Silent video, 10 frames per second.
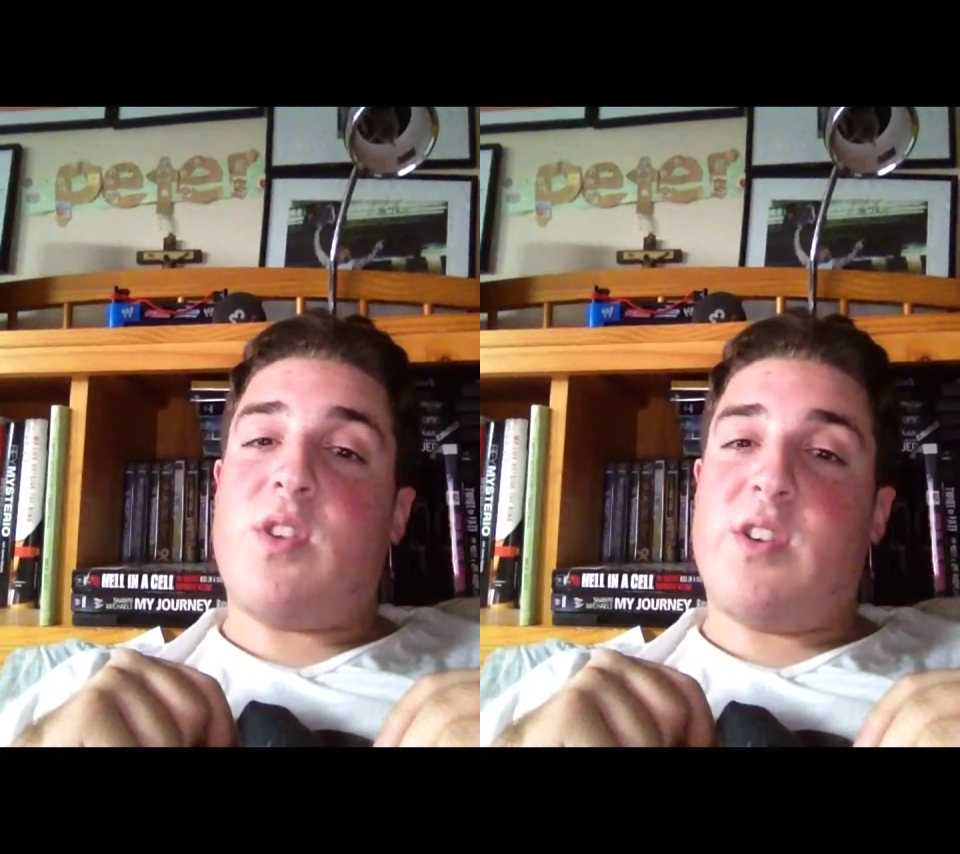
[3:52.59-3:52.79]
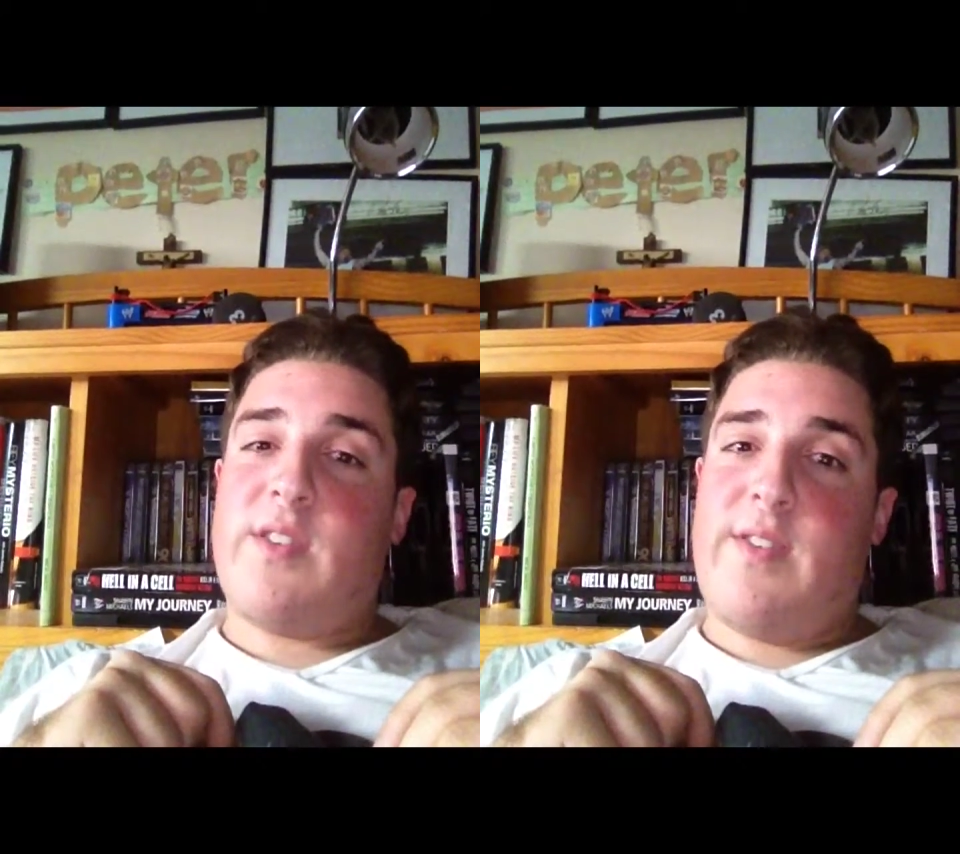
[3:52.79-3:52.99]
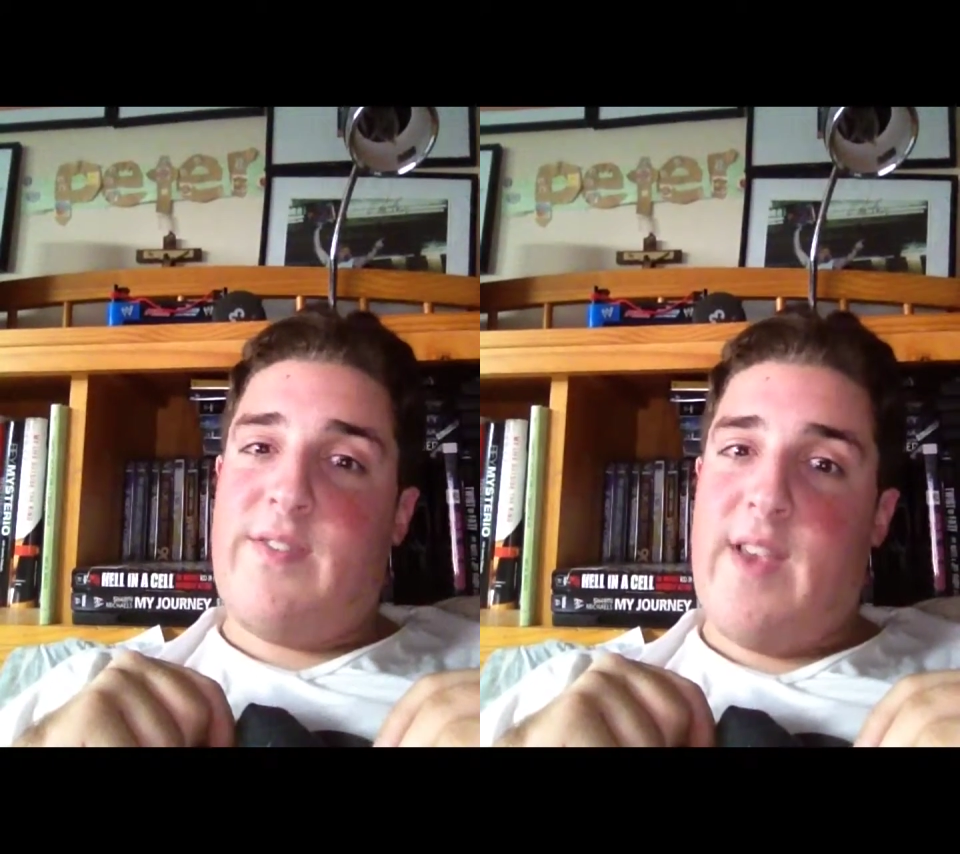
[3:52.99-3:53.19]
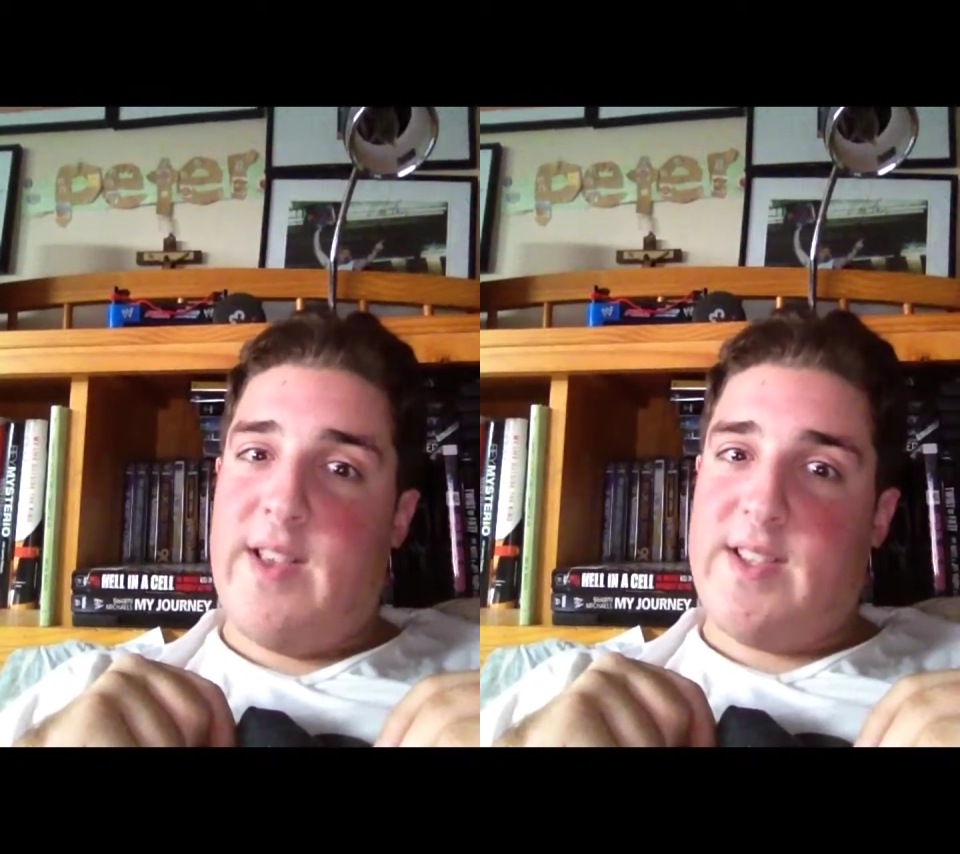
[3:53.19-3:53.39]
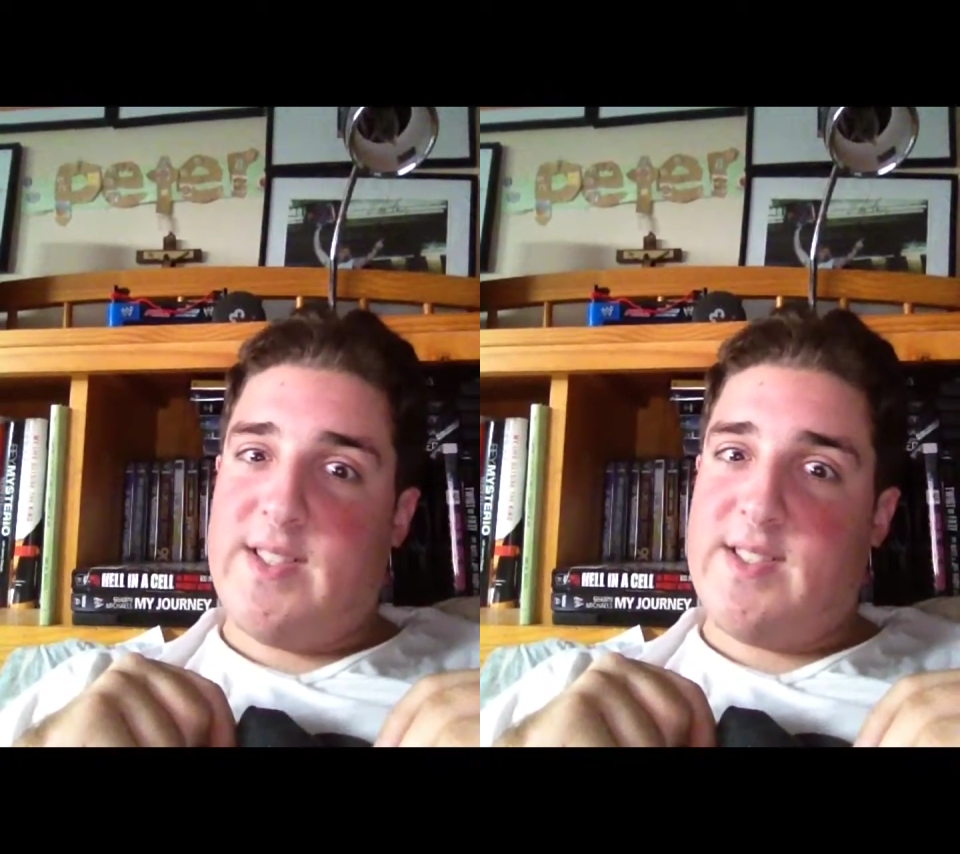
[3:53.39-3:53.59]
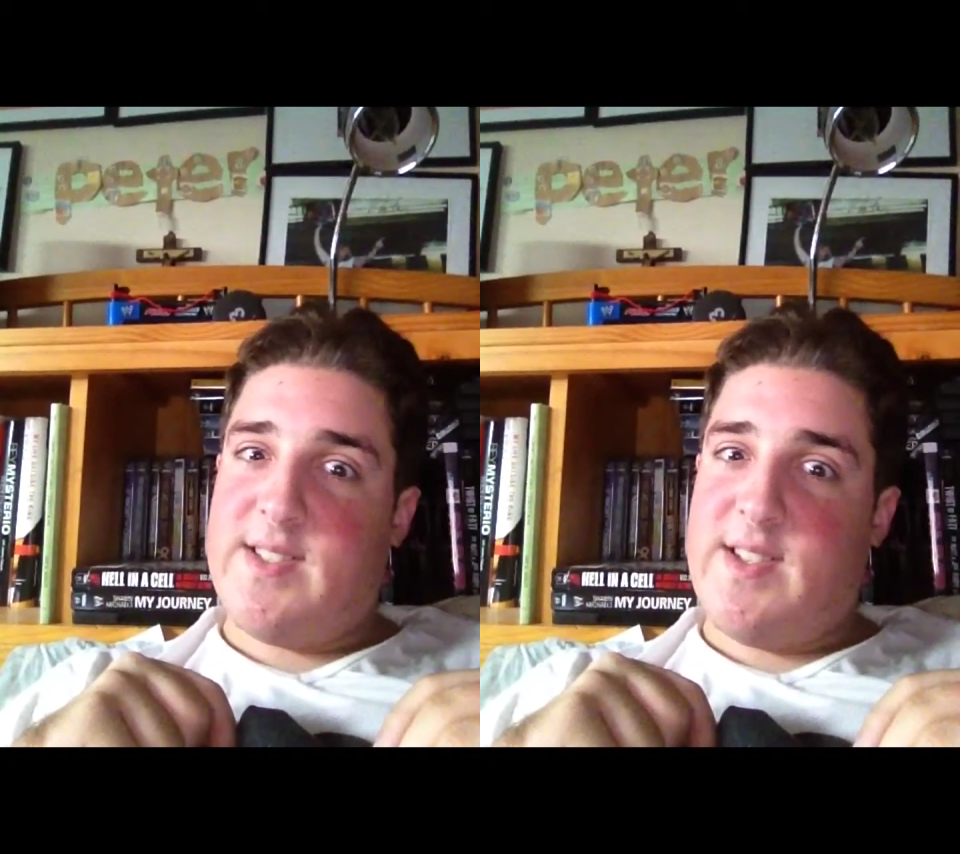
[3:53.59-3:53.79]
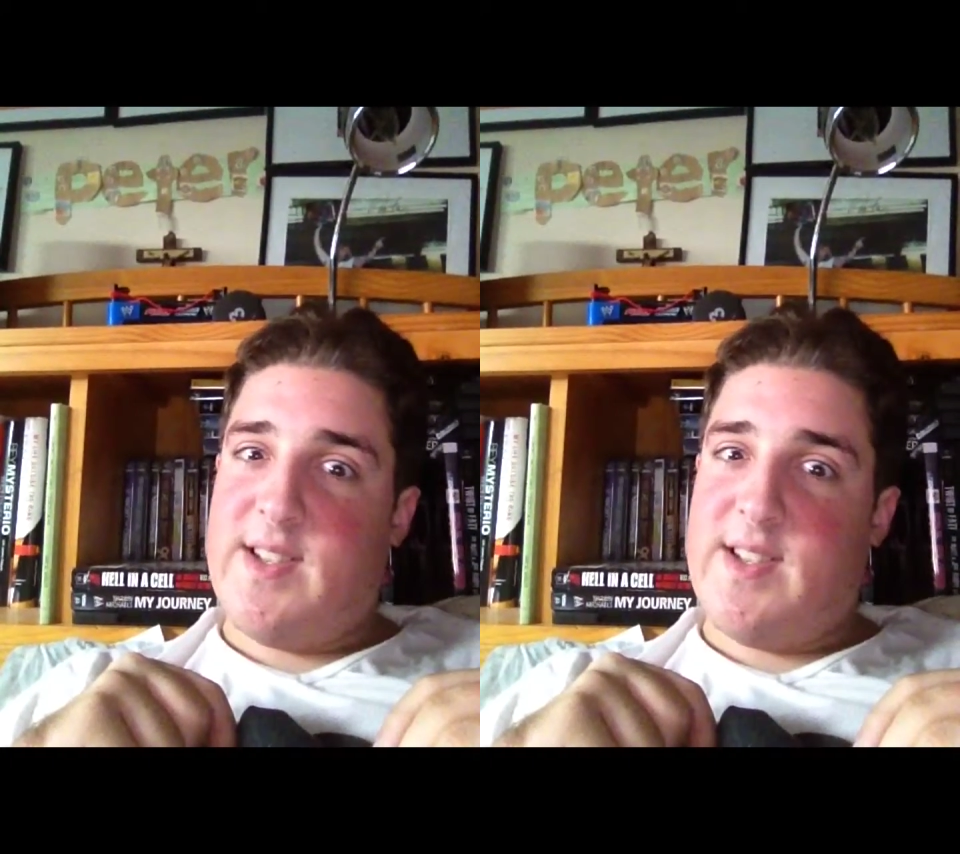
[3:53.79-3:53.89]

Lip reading: turned face